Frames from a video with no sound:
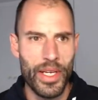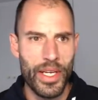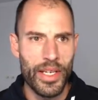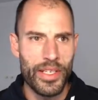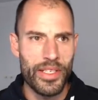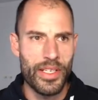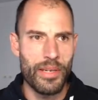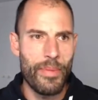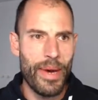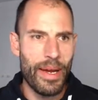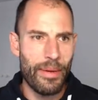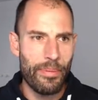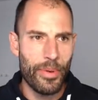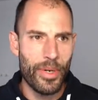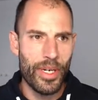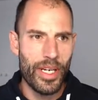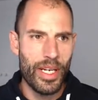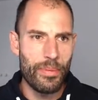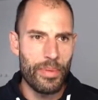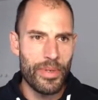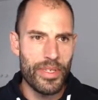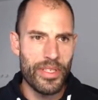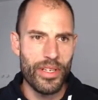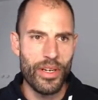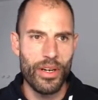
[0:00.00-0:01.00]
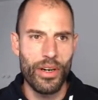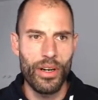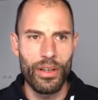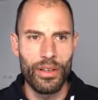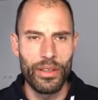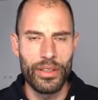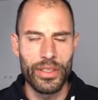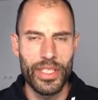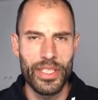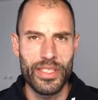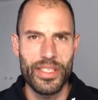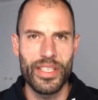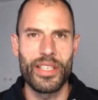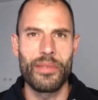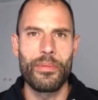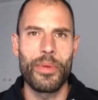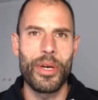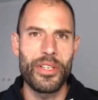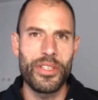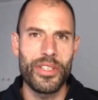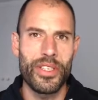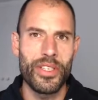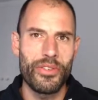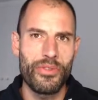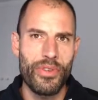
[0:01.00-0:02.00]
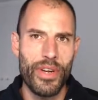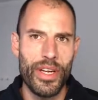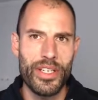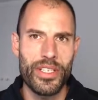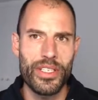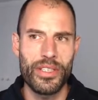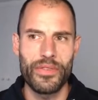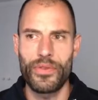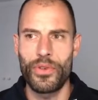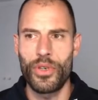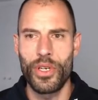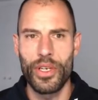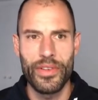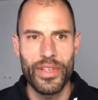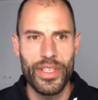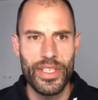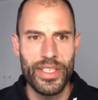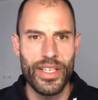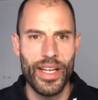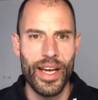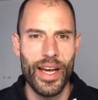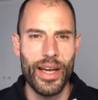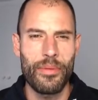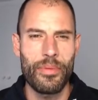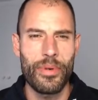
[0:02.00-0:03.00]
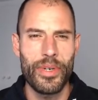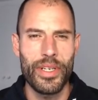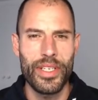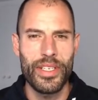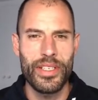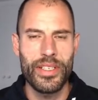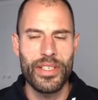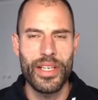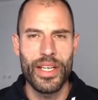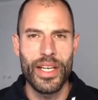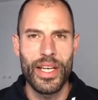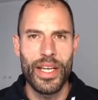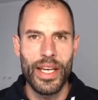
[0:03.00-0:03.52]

So Matplotlib is the oldest and the most entrenched of all of these libraries.